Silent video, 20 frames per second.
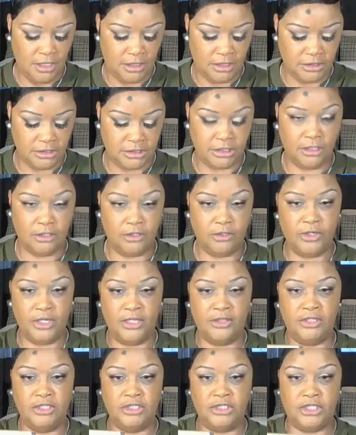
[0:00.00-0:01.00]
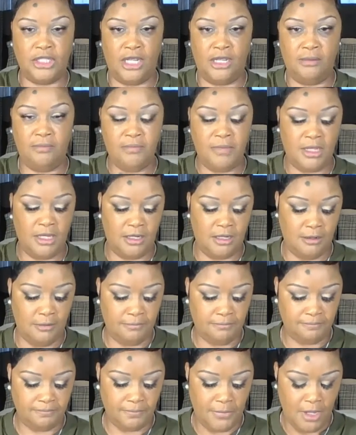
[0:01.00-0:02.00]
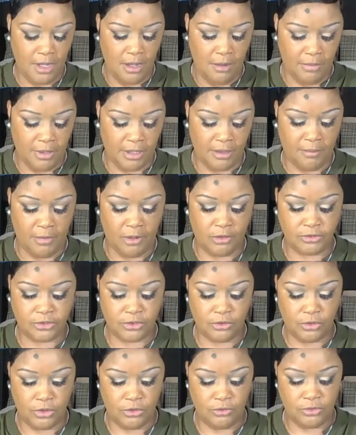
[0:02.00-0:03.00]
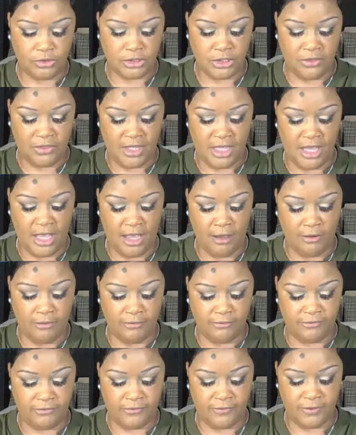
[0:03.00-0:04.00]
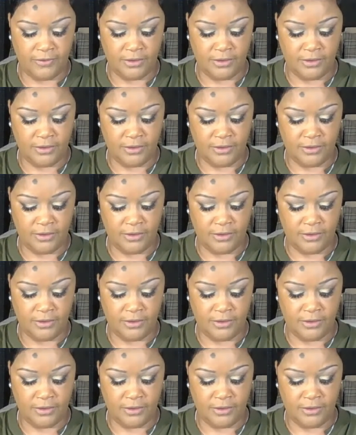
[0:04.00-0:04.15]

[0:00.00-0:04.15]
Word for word: concealer in the shade medium. But I'm also using the Elf